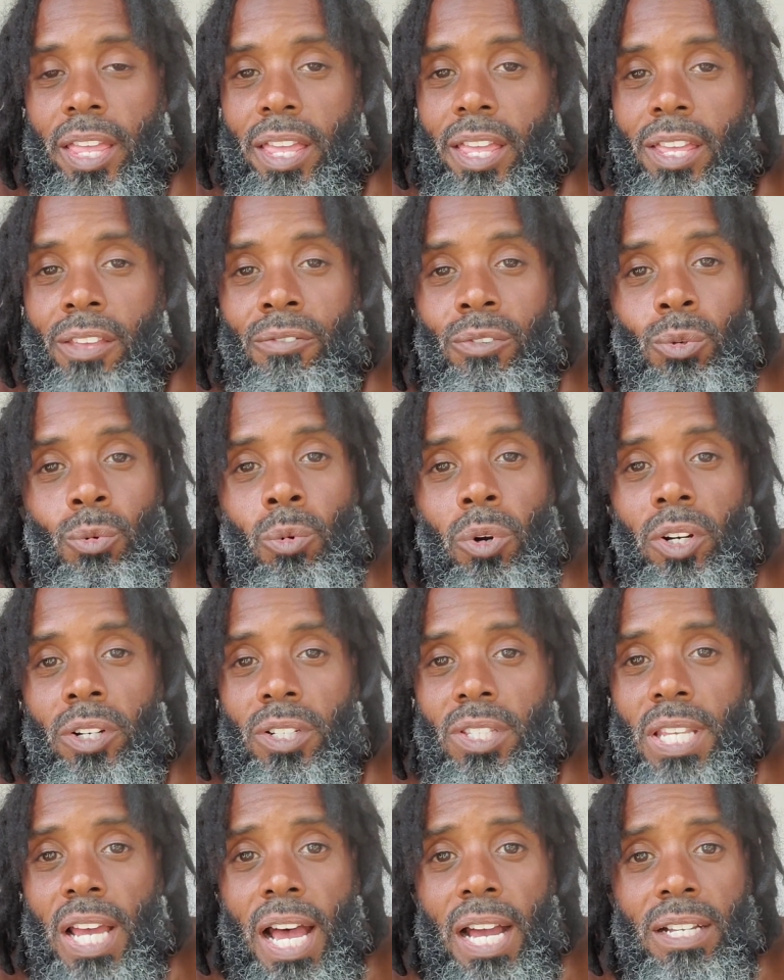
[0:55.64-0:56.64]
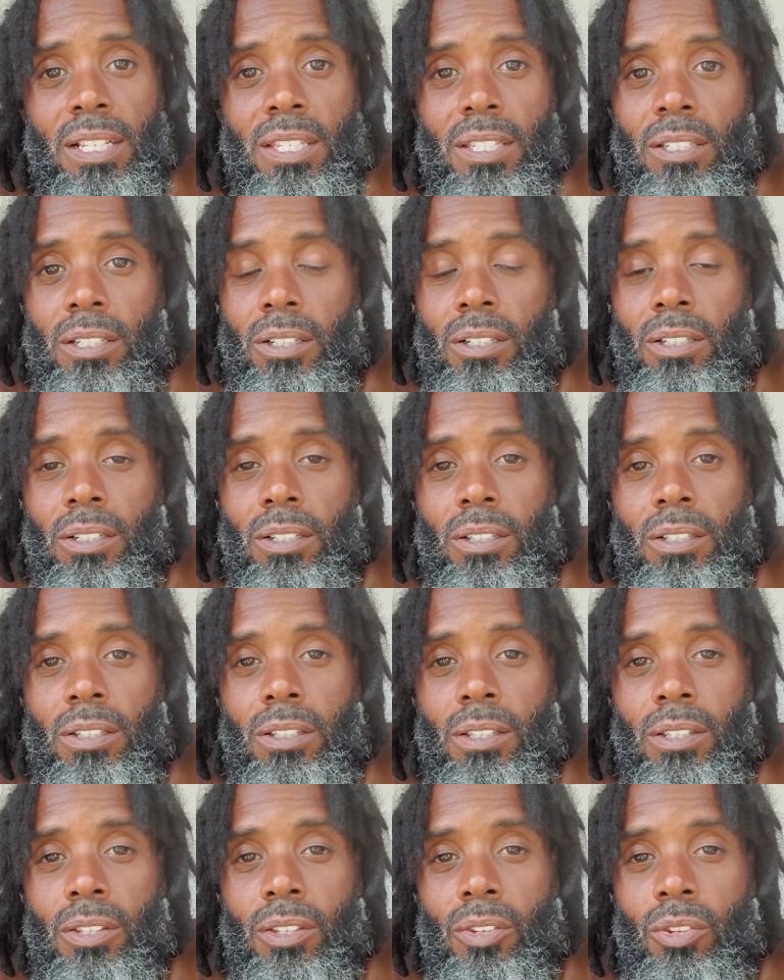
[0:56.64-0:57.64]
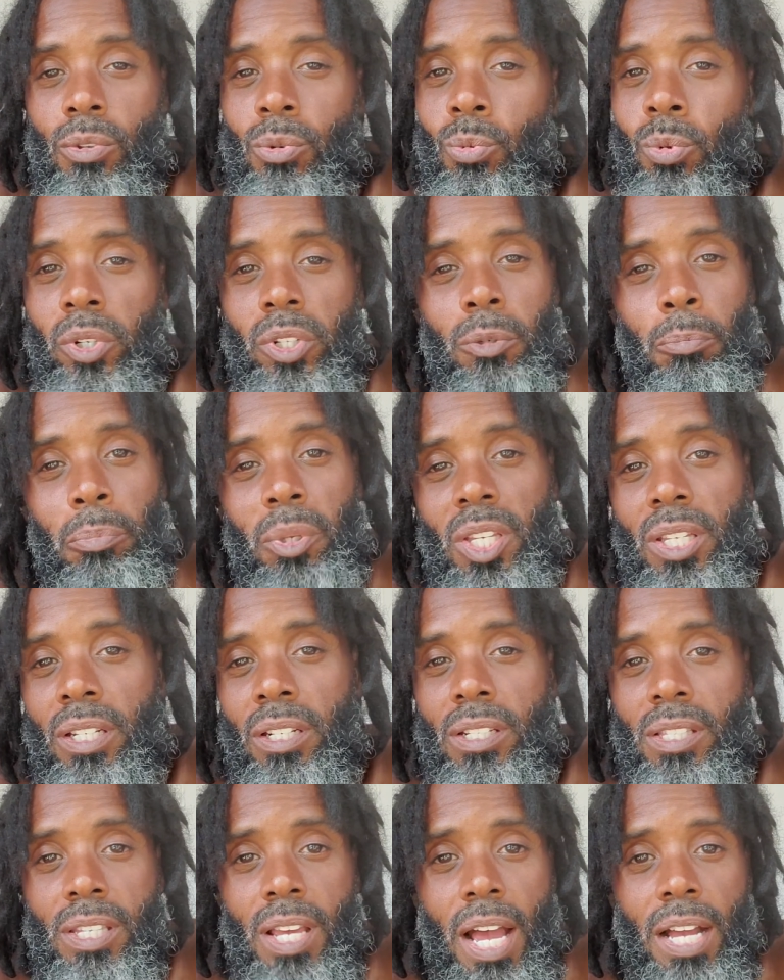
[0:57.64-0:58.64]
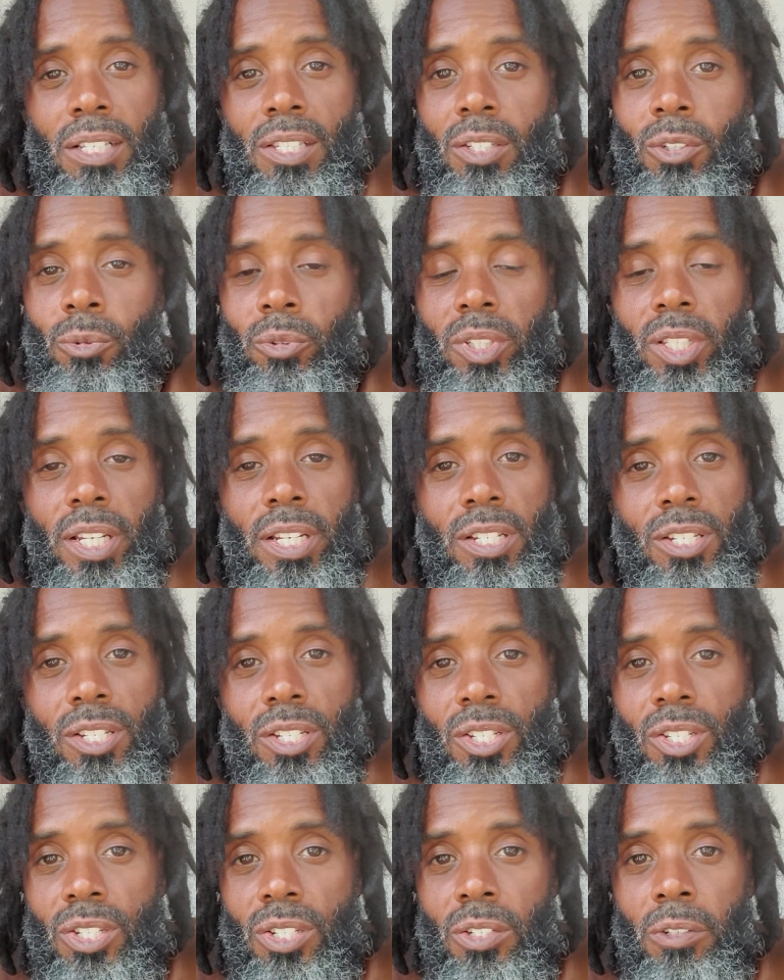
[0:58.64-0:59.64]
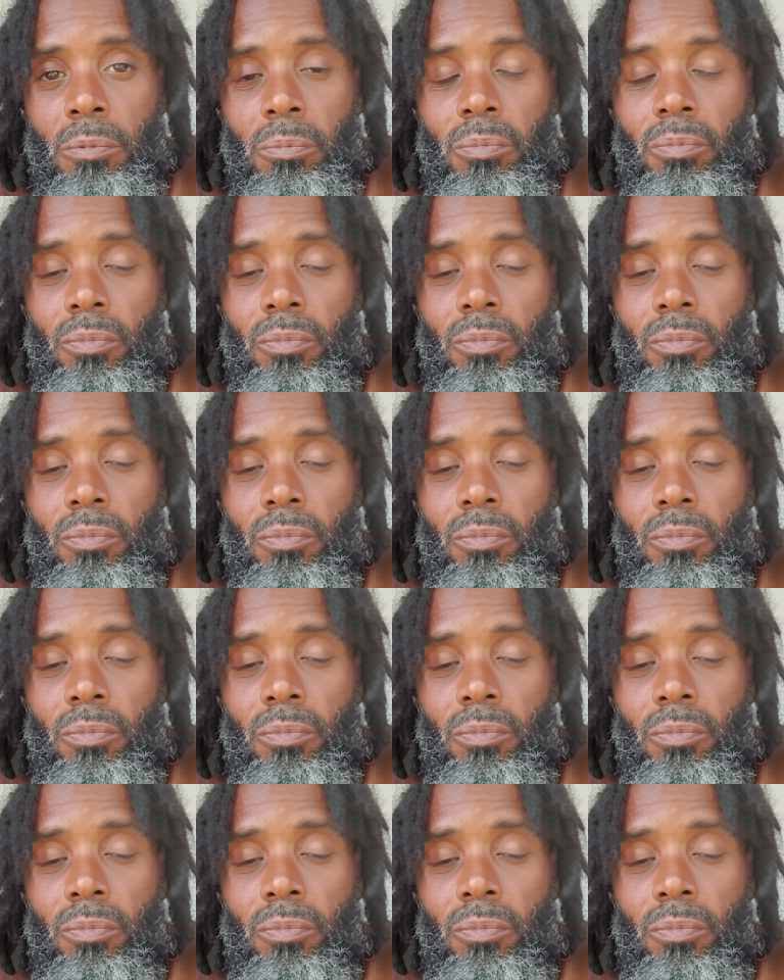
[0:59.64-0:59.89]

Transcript: If you weren't toxic, you wouldn't be in a toxic relationship.